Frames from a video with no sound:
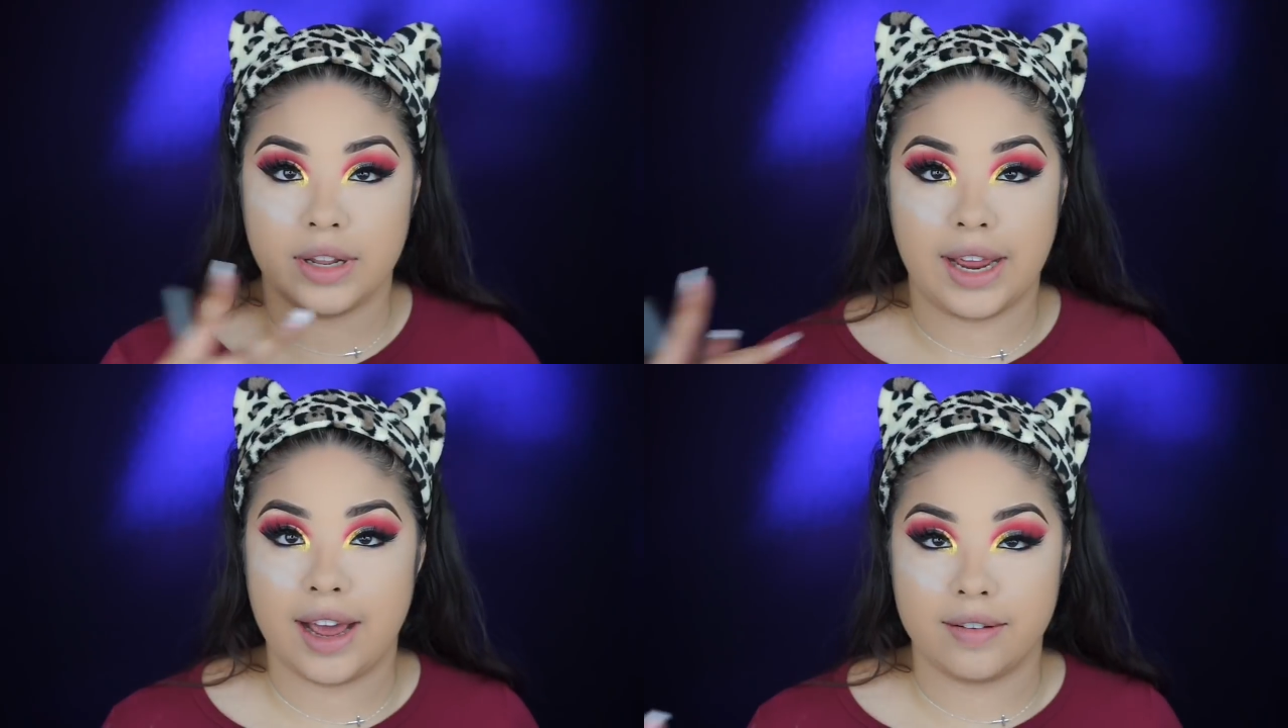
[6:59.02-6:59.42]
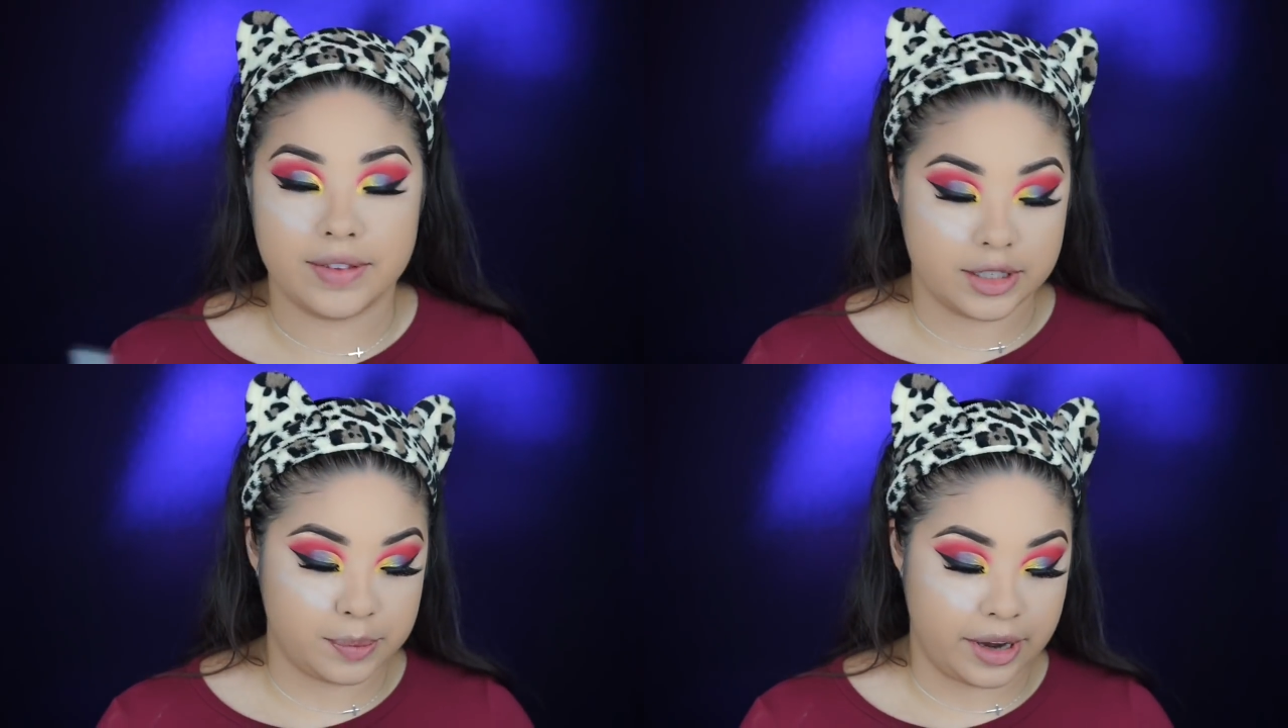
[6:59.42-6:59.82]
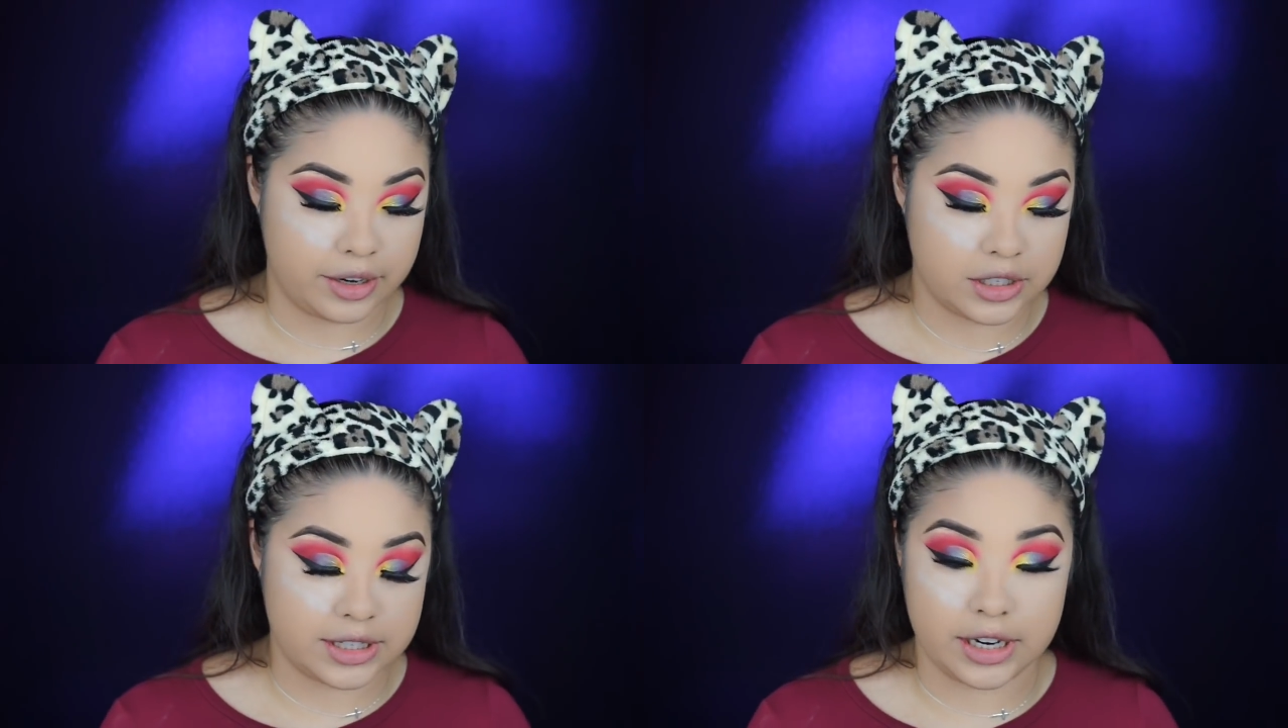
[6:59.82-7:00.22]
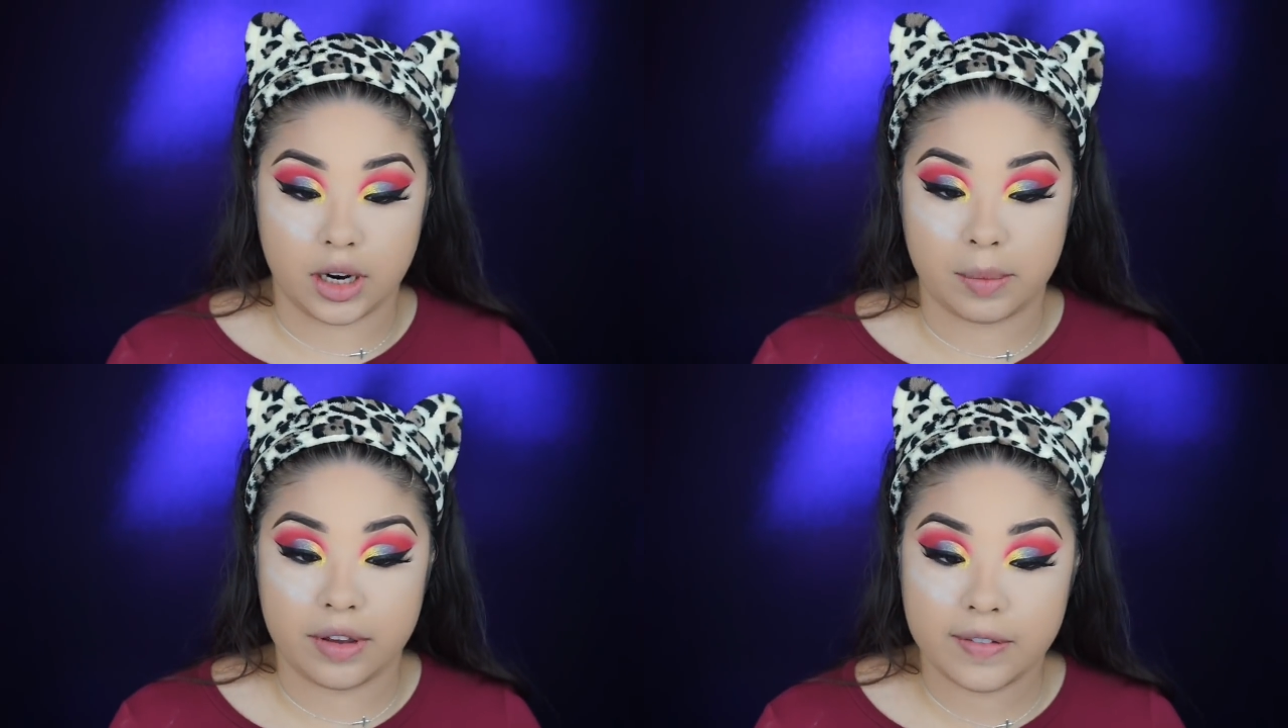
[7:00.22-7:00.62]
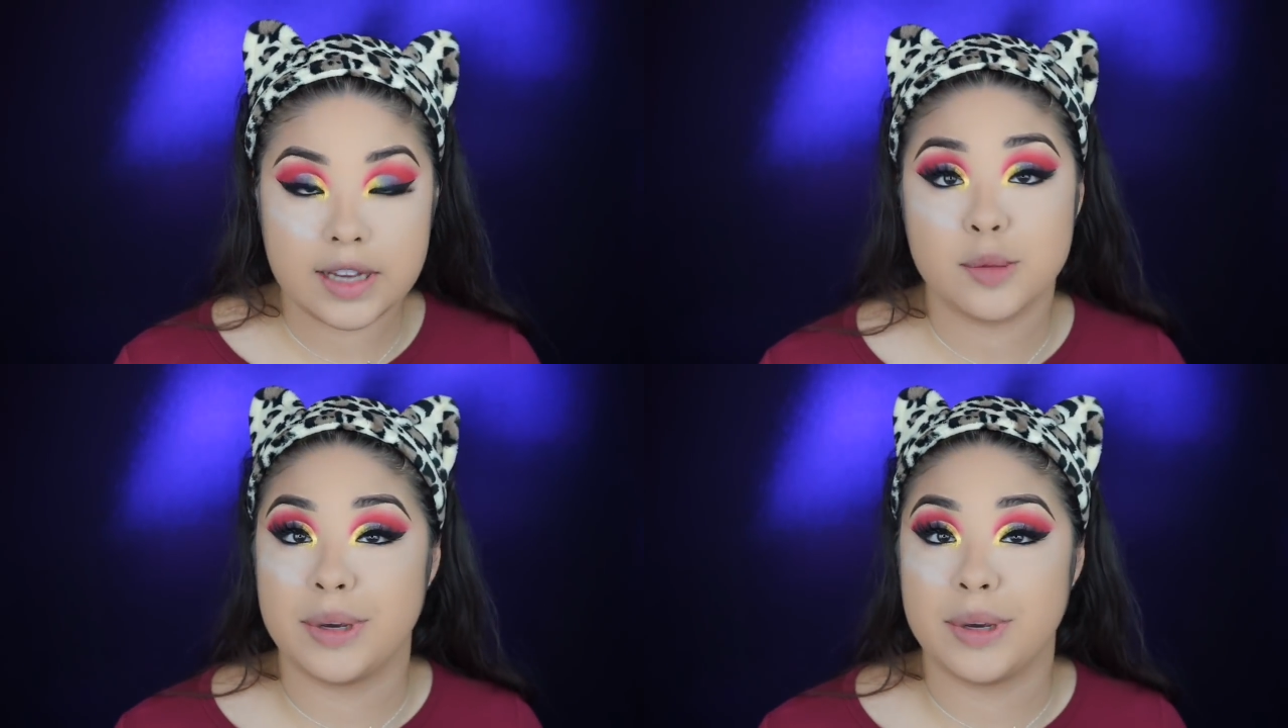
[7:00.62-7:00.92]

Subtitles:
I have this powder sitting on my face,